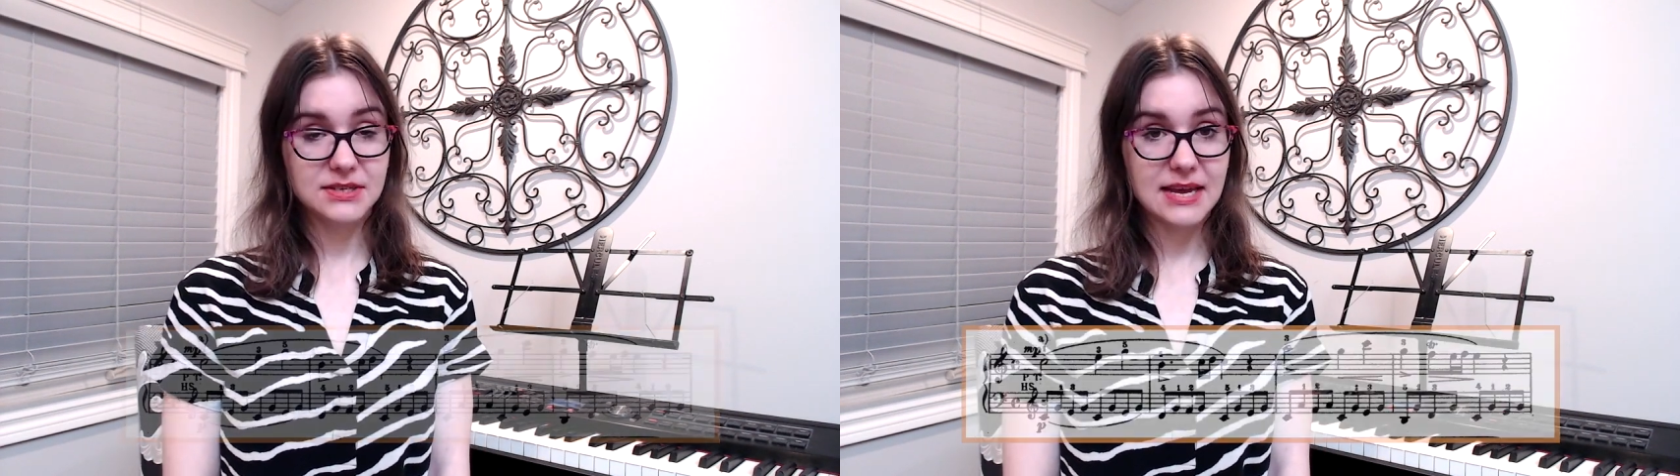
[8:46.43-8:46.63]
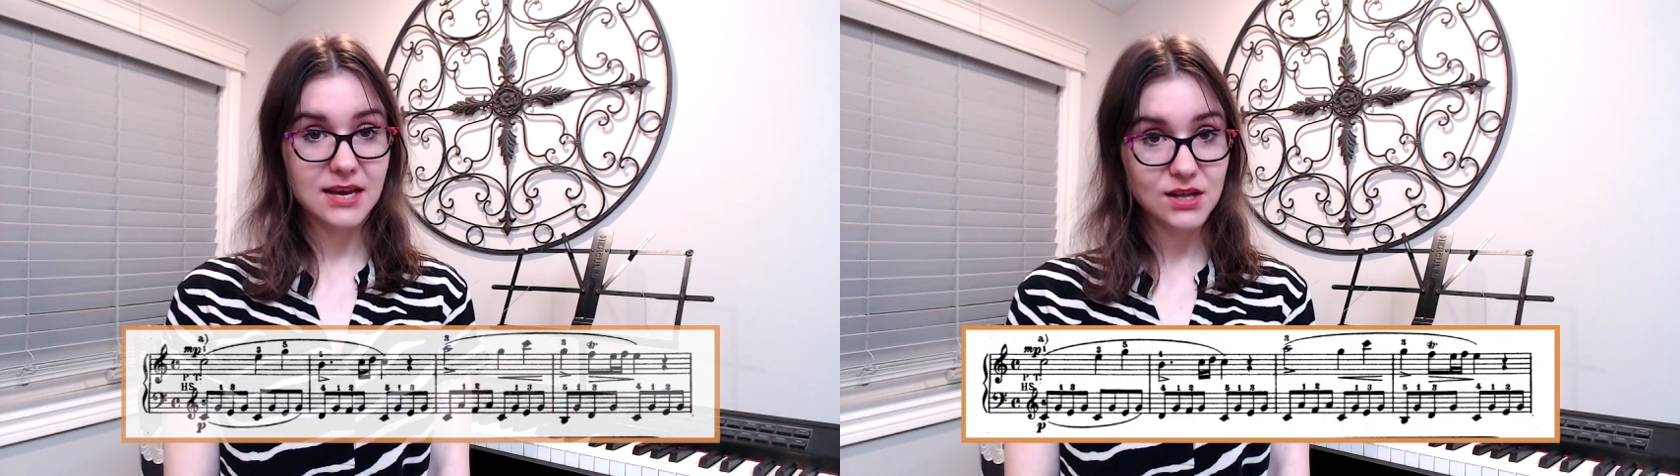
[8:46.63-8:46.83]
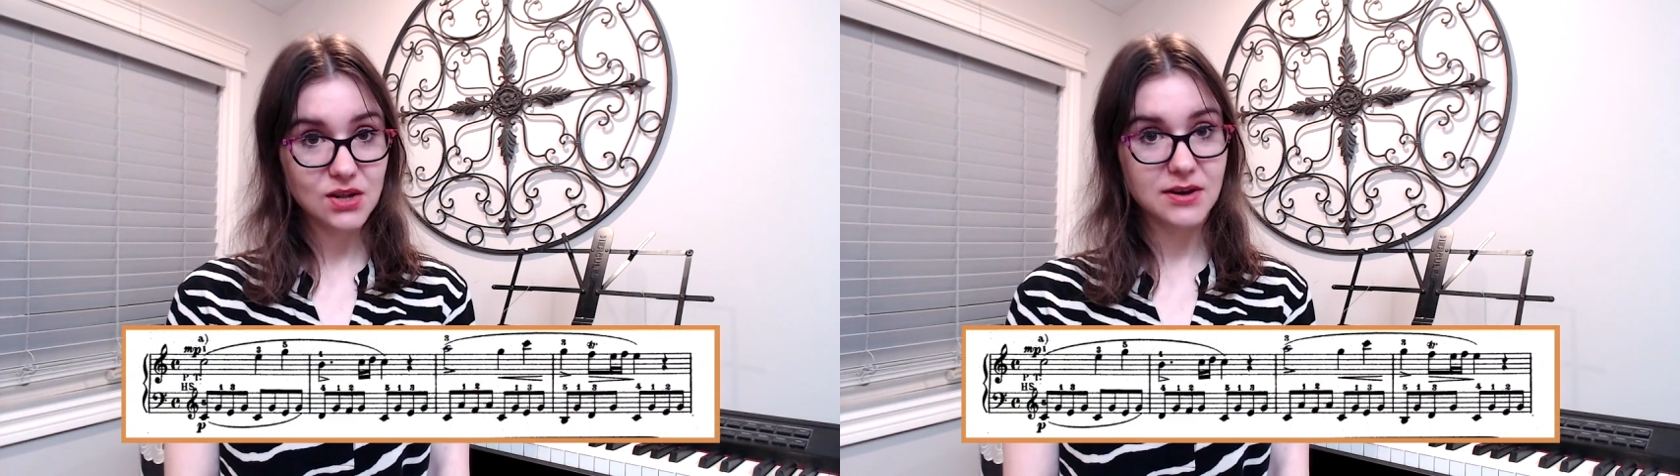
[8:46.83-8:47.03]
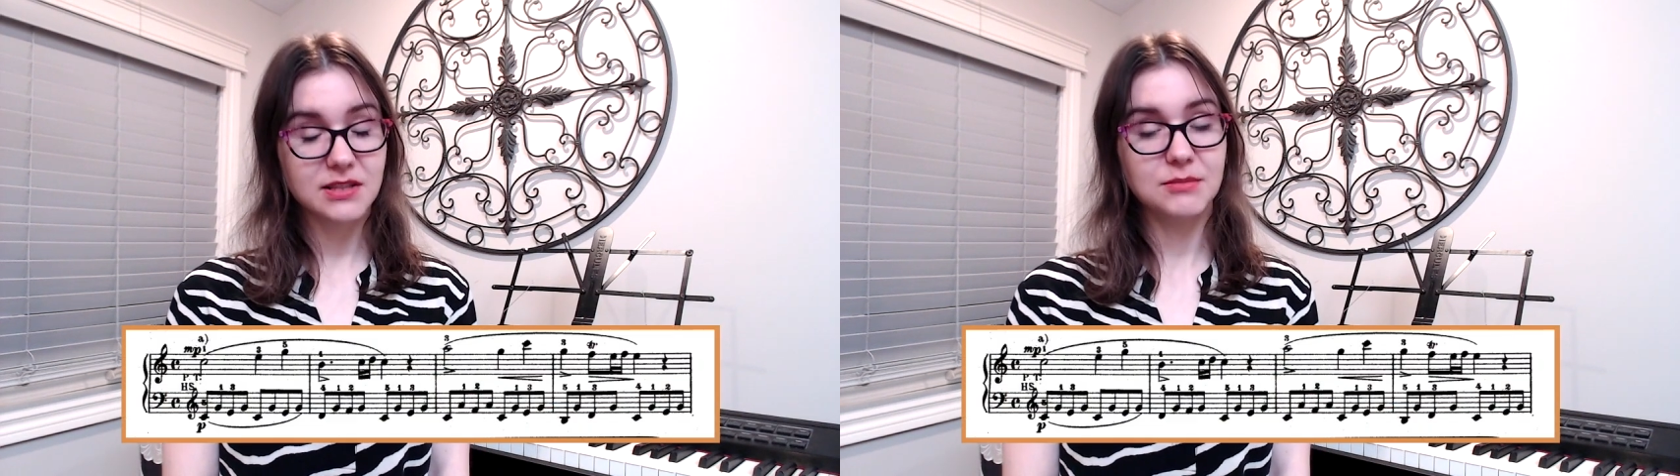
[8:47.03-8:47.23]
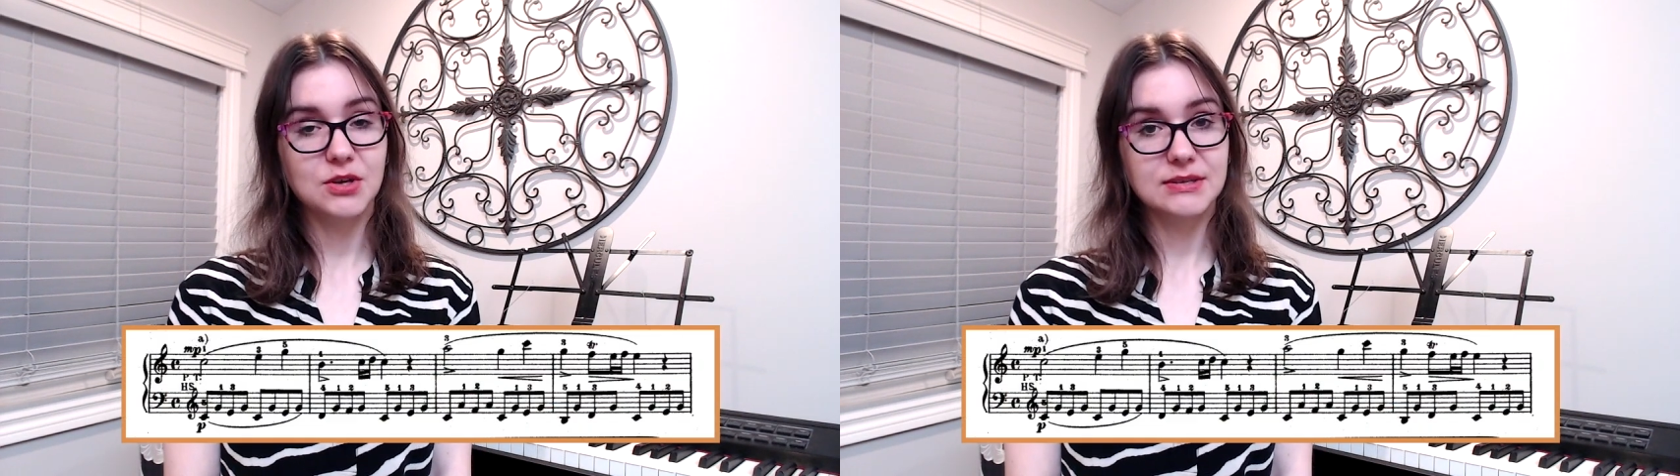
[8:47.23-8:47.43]
Take a look at the
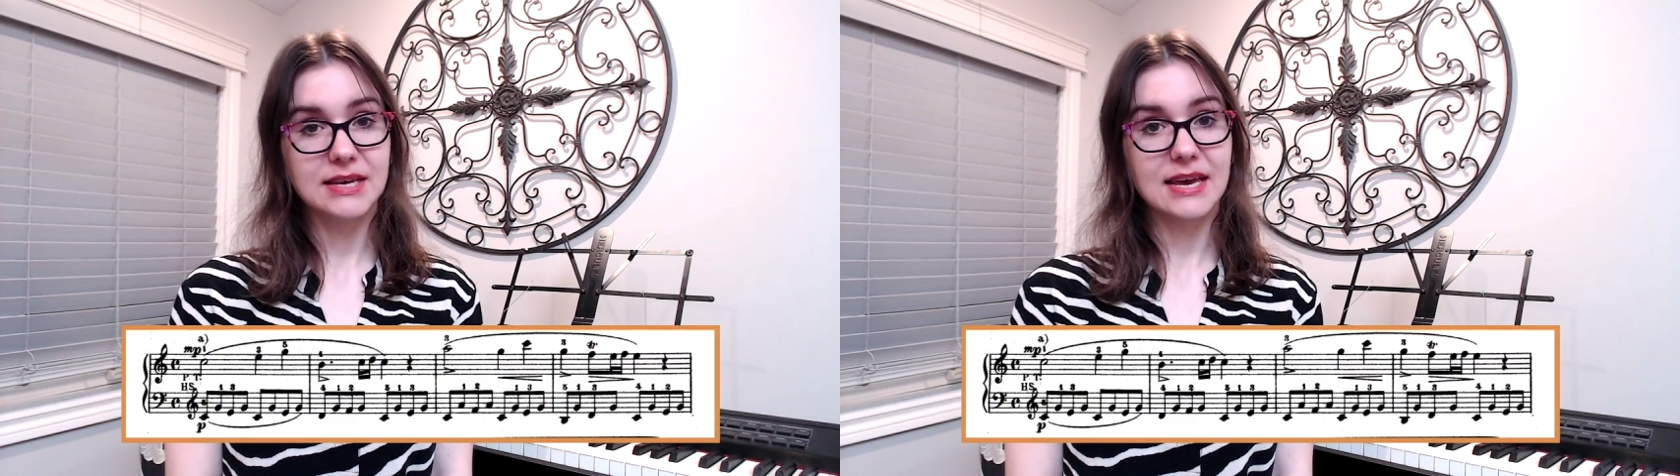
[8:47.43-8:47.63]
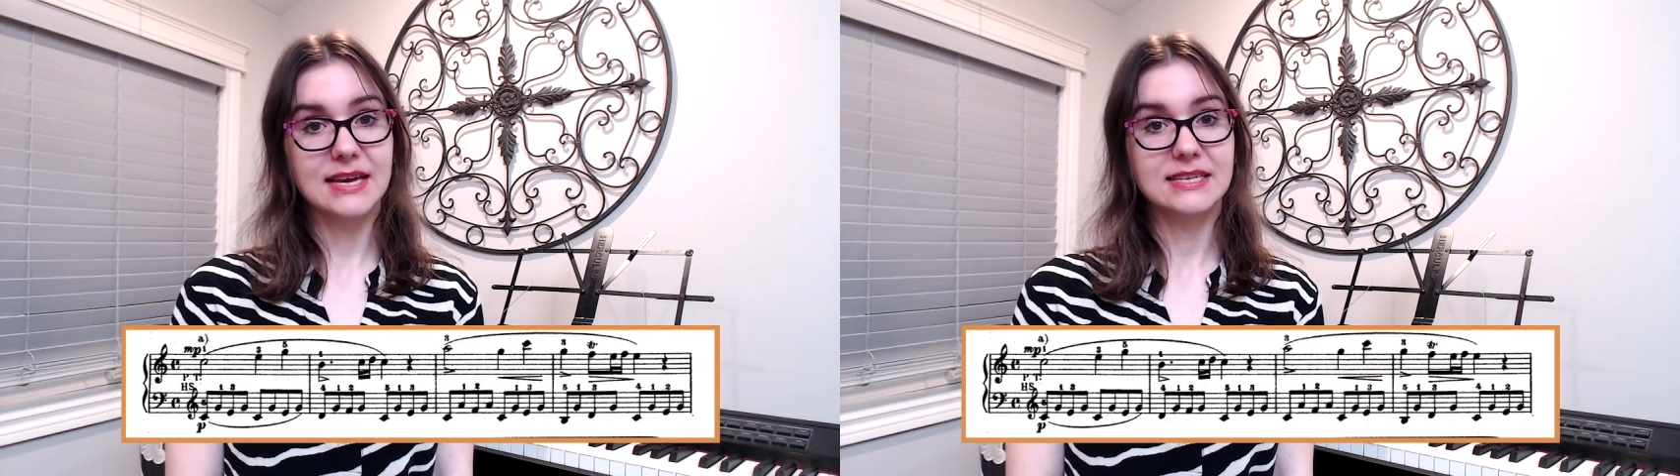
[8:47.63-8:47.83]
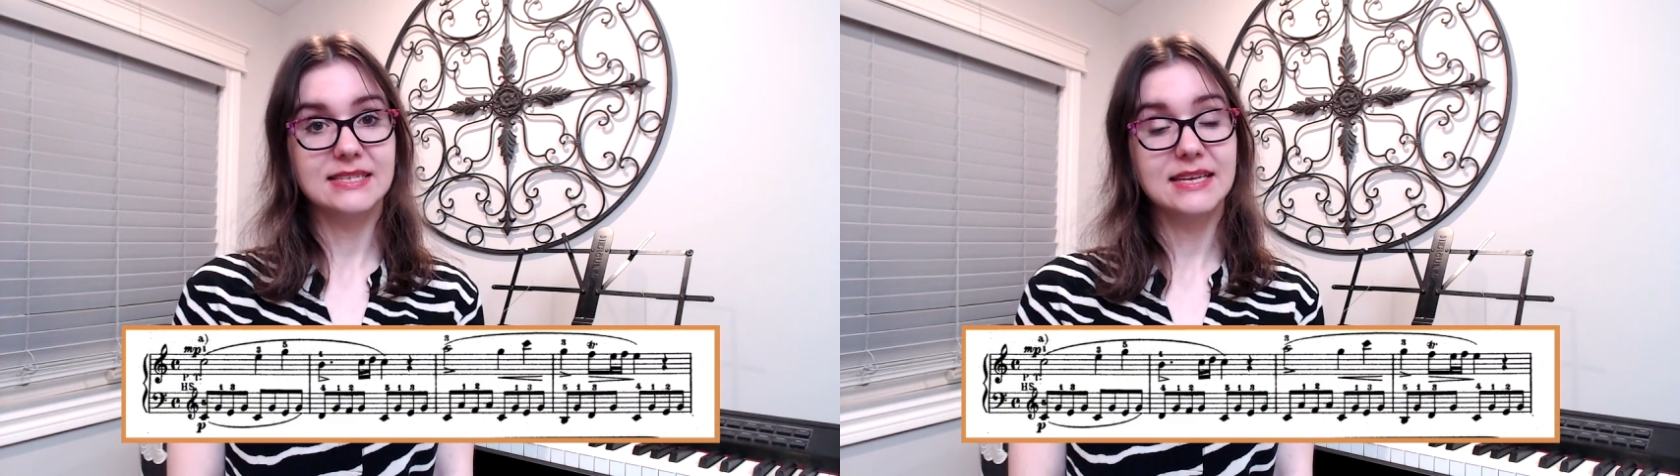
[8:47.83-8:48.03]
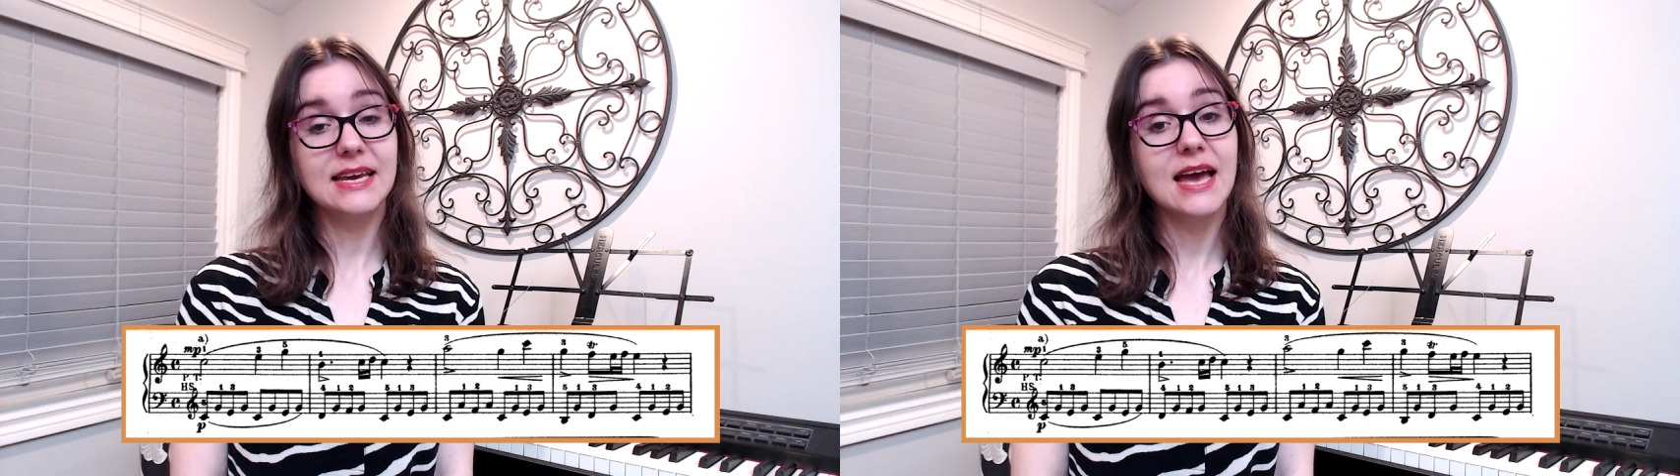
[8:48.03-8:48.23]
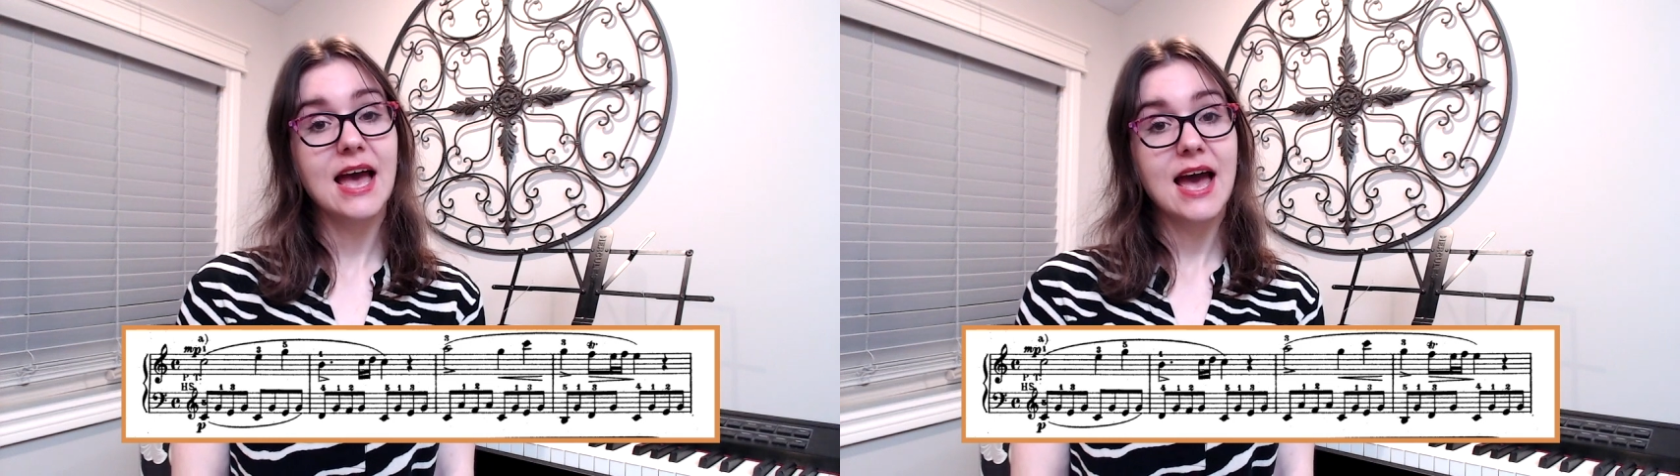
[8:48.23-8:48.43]
music and see